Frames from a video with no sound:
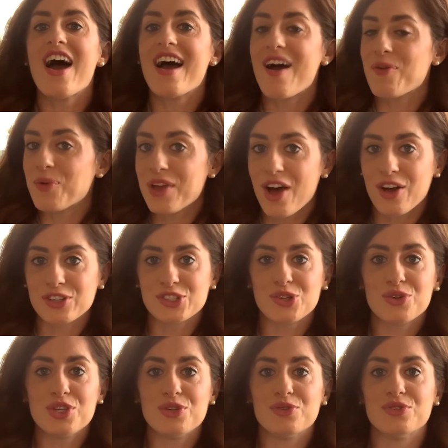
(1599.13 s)
We also
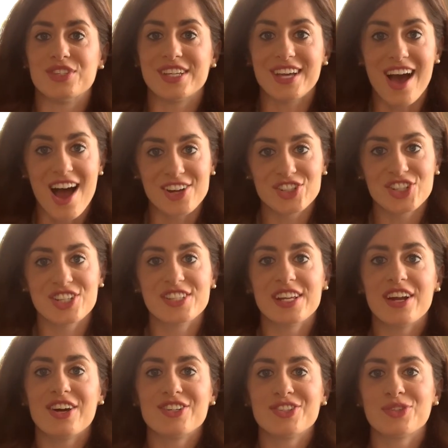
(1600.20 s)
use gotchas at
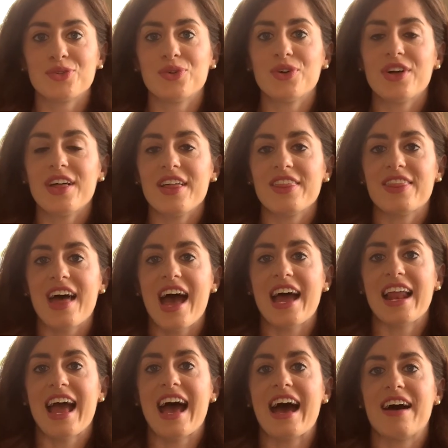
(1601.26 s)
our school that
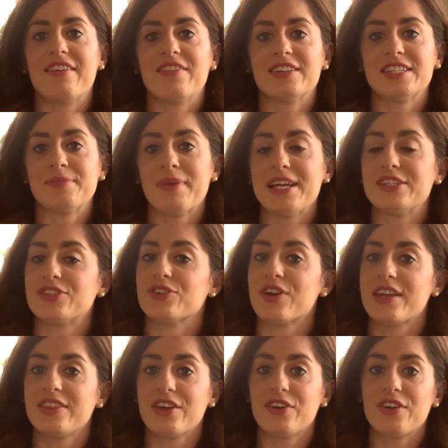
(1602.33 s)
have a space to
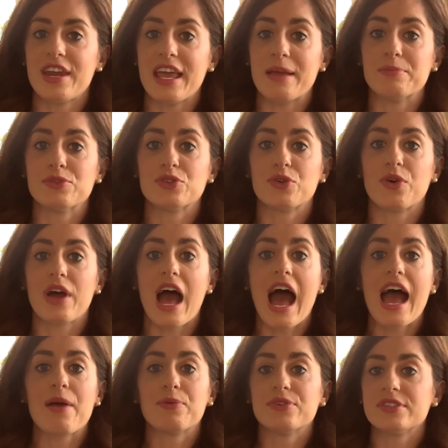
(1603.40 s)
write their name. So
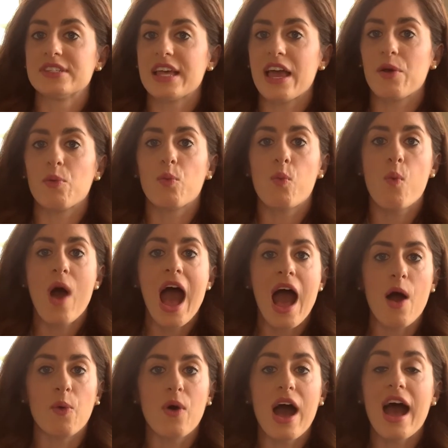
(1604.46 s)
I will say,
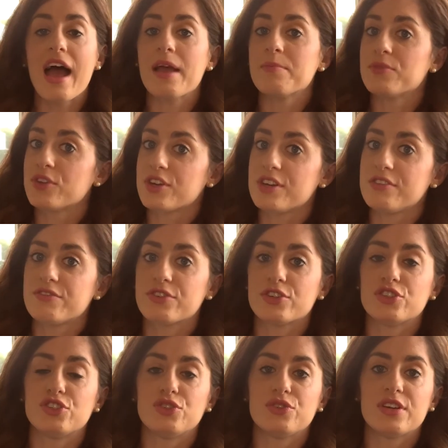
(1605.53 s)
wow, I'm looking for
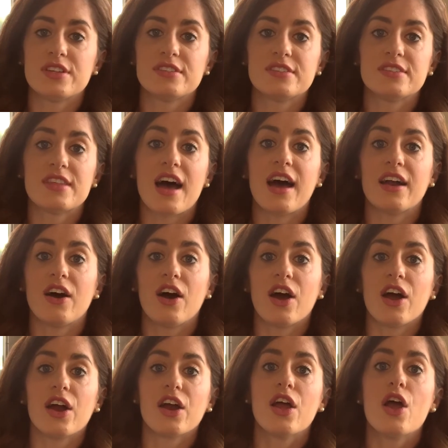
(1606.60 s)
students that
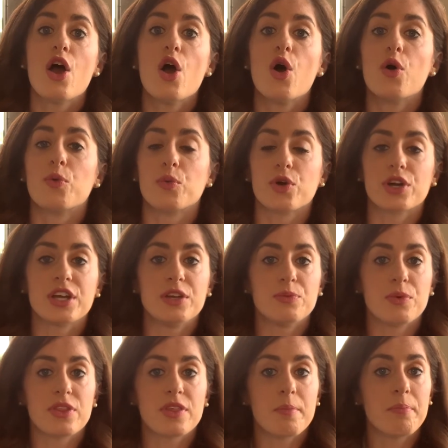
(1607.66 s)
are working
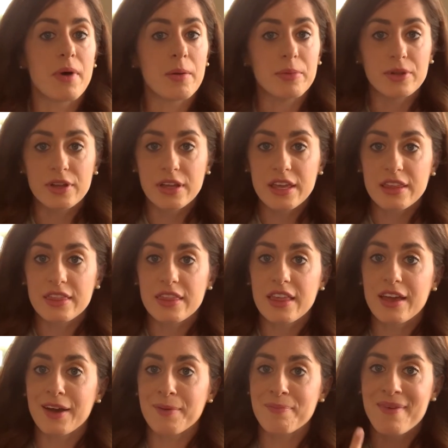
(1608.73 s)
with a bubble in
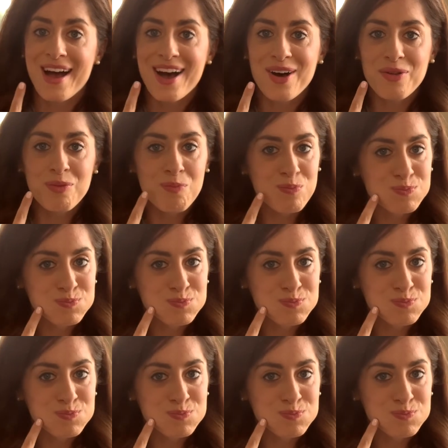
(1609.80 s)
their mouth.